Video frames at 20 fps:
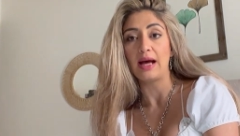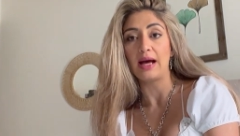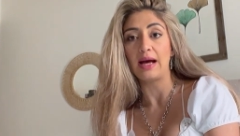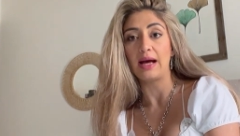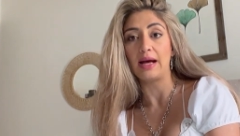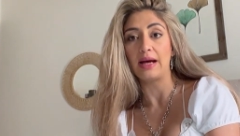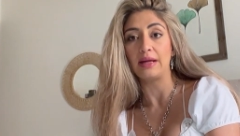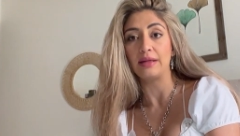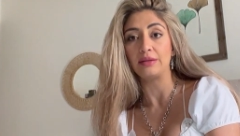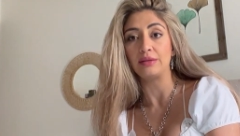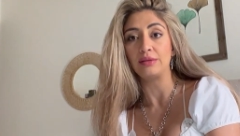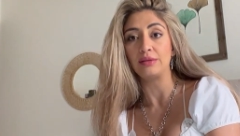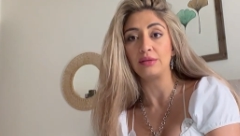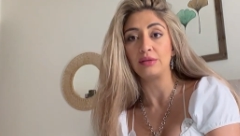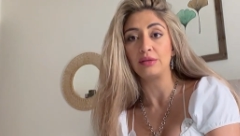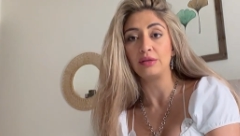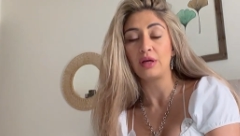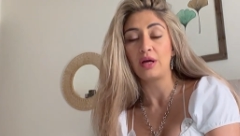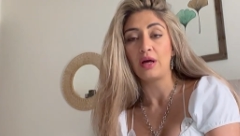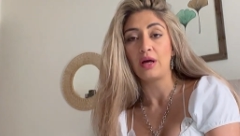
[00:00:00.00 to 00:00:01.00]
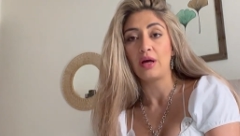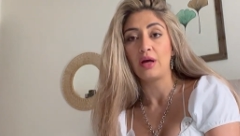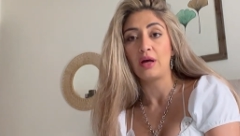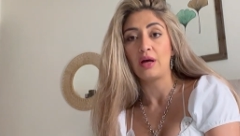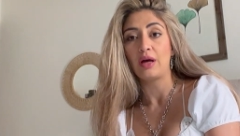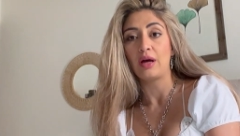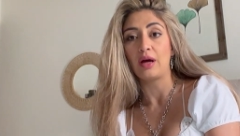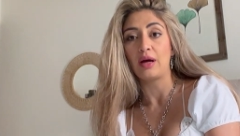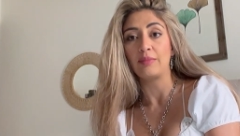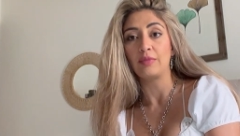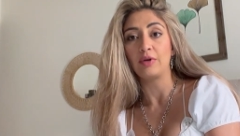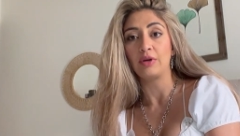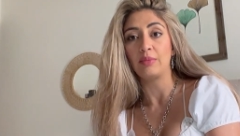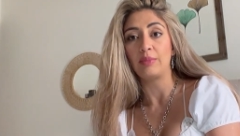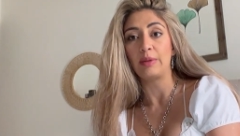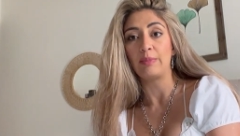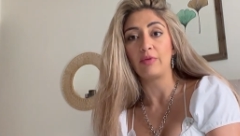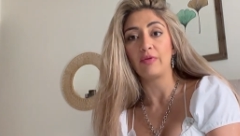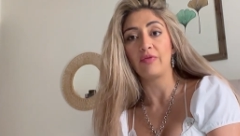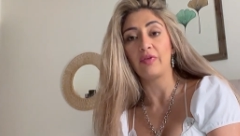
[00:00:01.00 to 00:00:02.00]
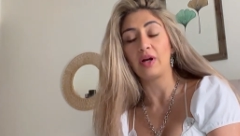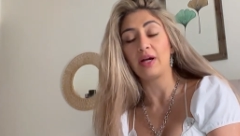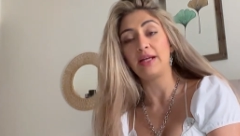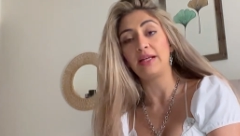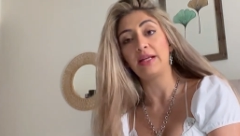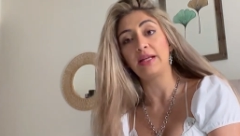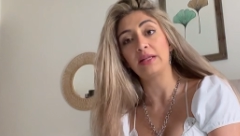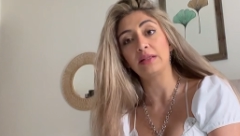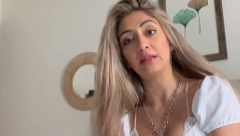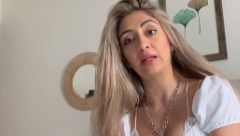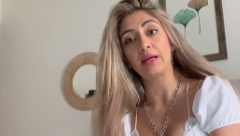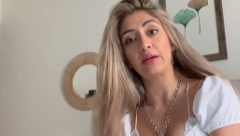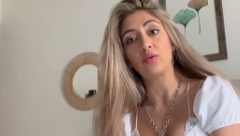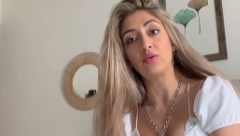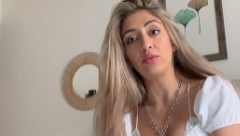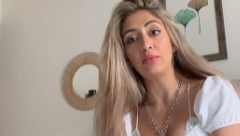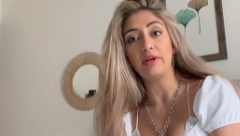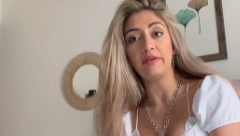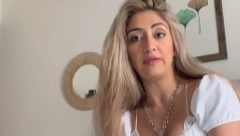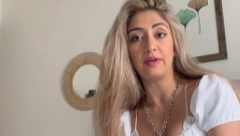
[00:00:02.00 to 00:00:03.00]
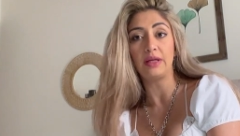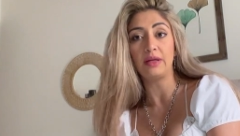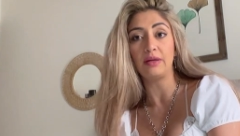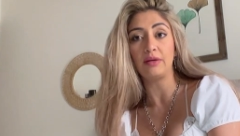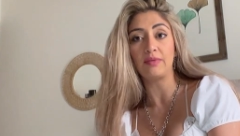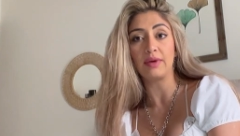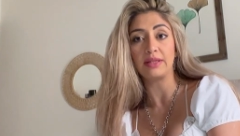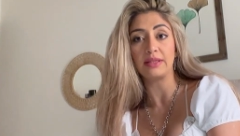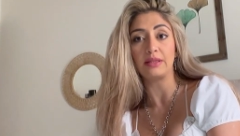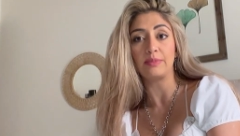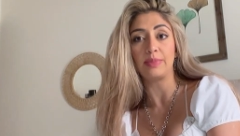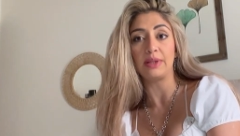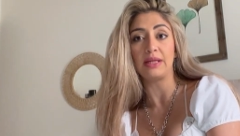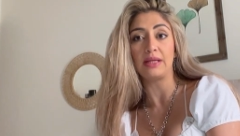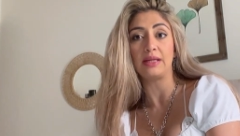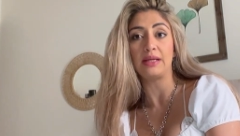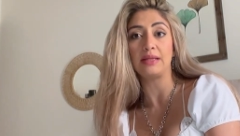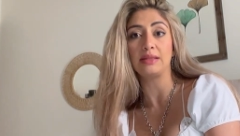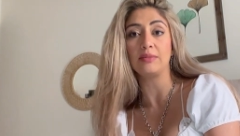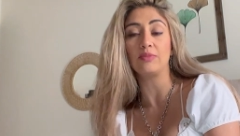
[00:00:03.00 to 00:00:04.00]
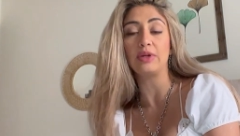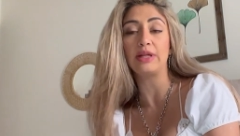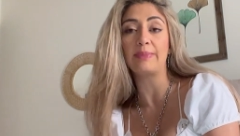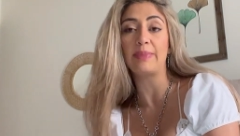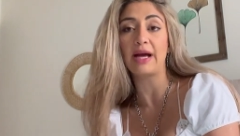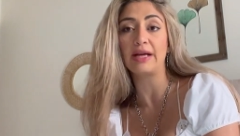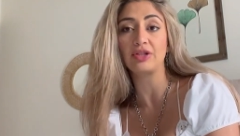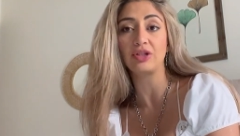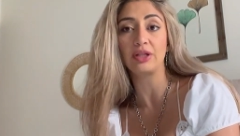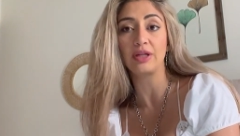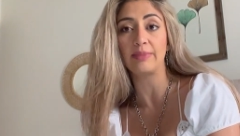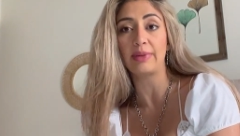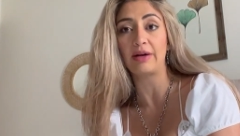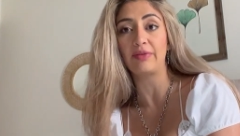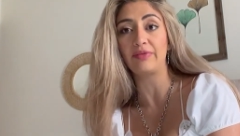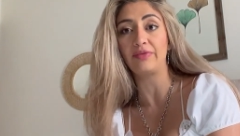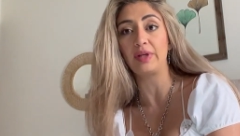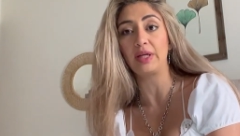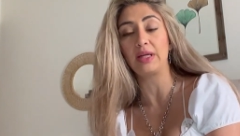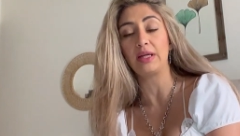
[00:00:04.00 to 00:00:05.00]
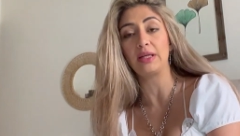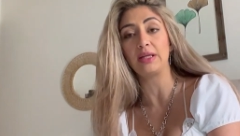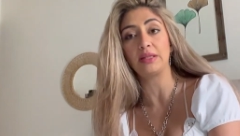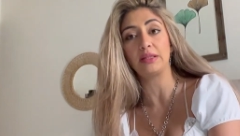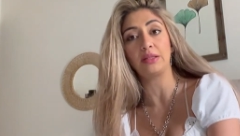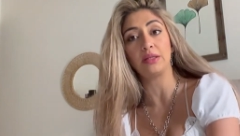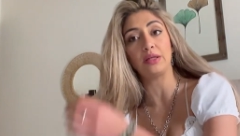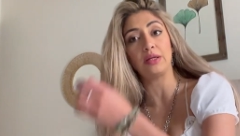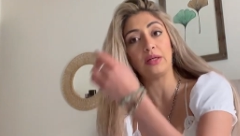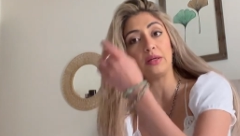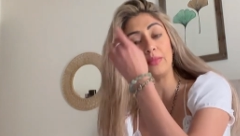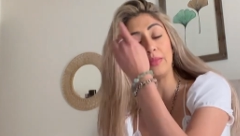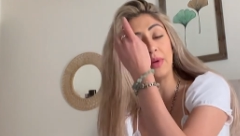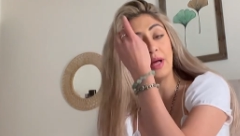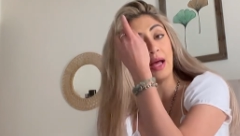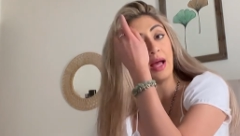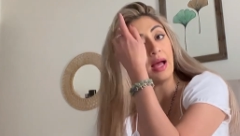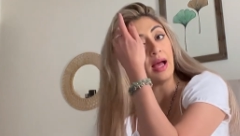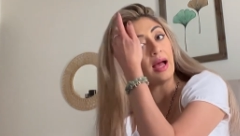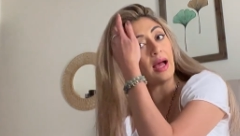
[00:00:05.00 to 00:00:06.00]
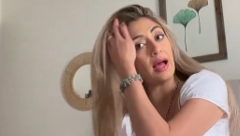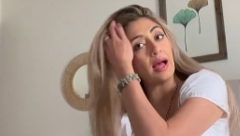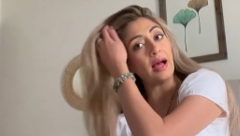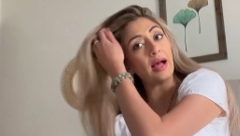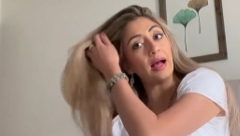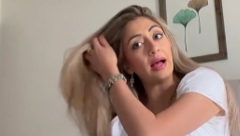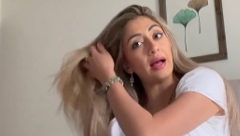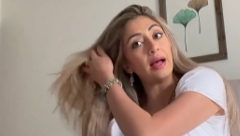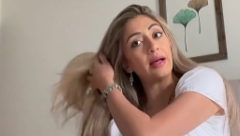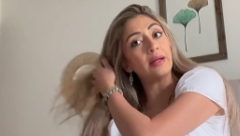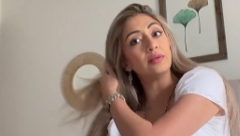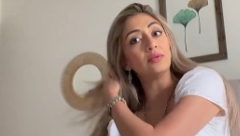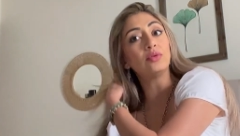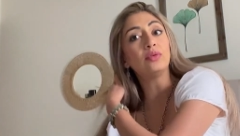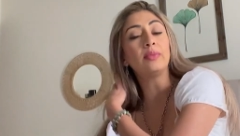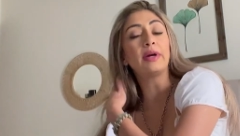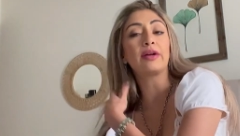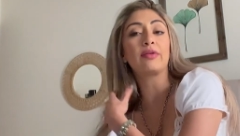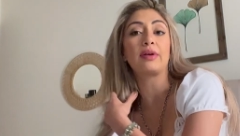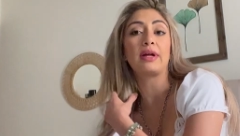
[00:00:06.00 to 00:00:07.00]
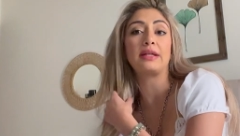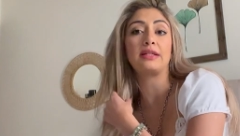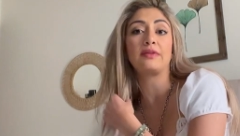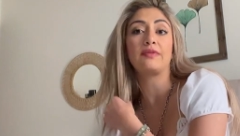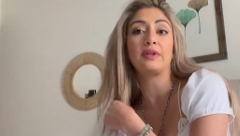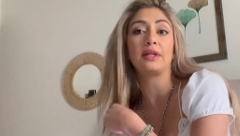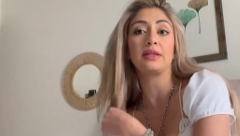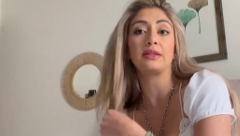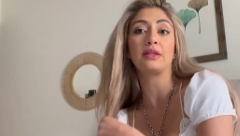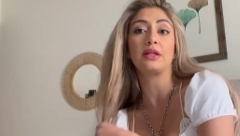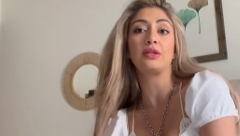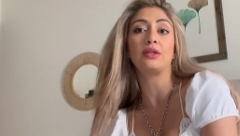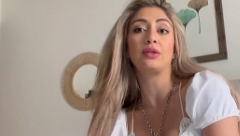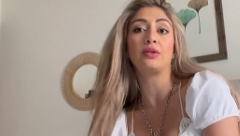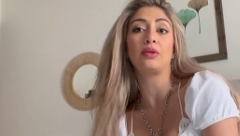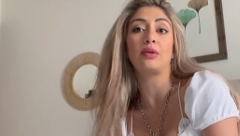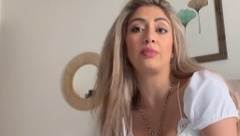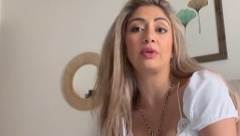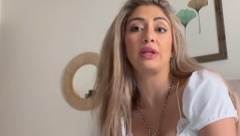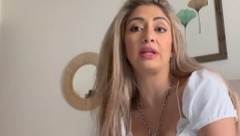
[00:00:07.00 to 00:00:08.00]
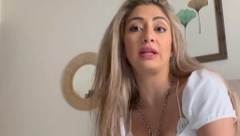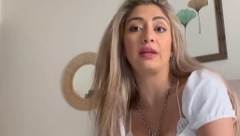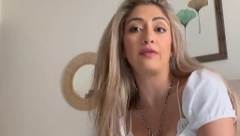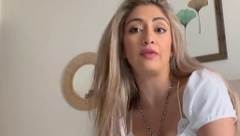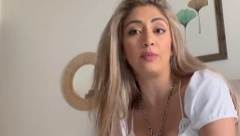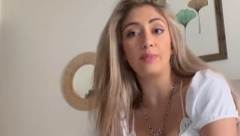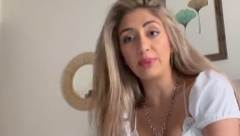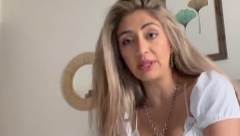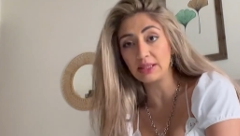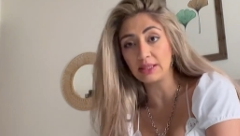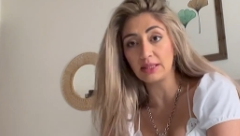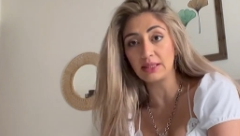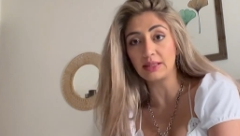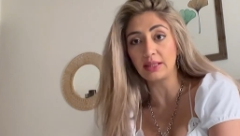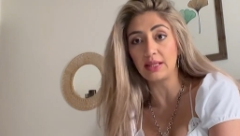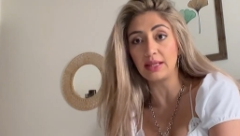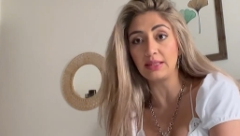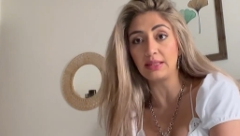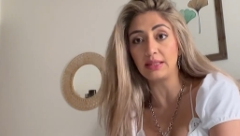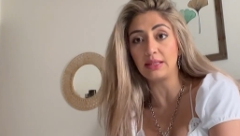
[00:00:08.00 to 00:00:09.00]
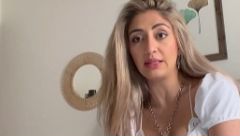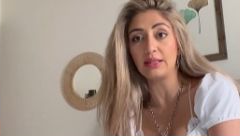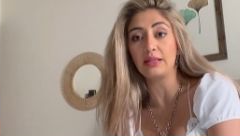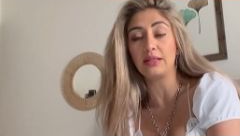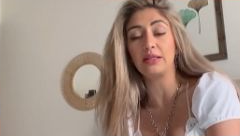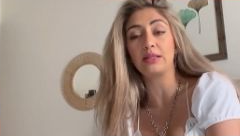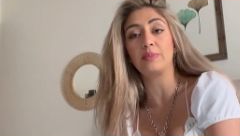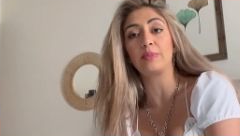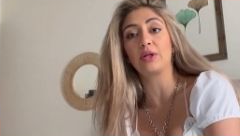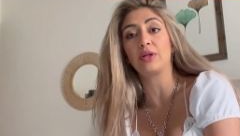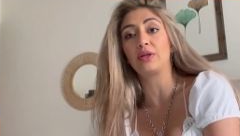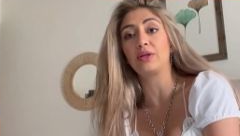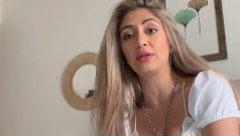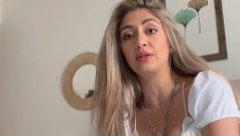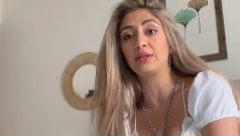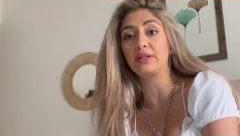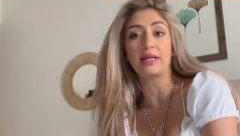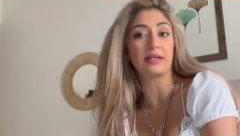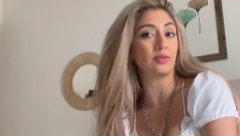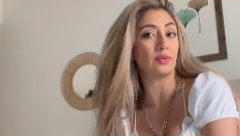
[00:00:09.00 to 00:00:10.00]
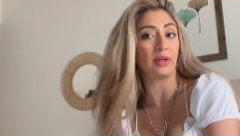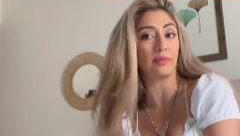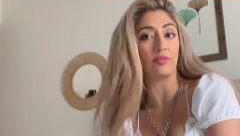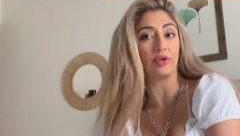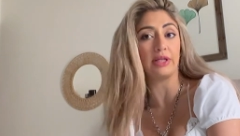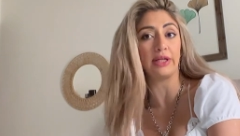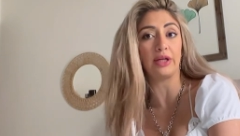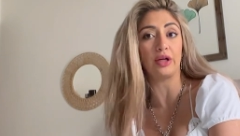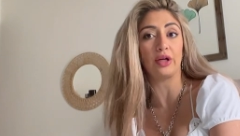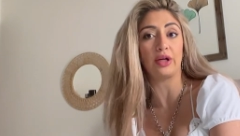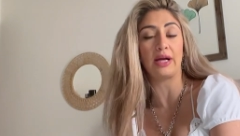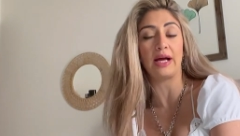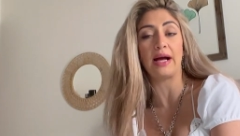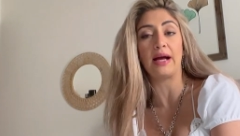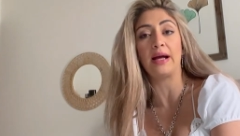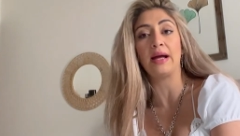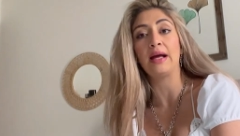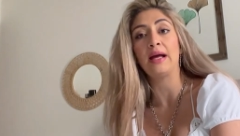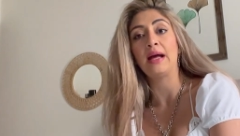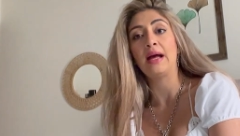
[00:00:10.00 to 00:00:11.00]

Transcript: And I'm going to be providing like all my vegan recipes. I'm really passionate about veganism and all my creative things I do. I'm going to give you business ideas because that's what I'm really good at.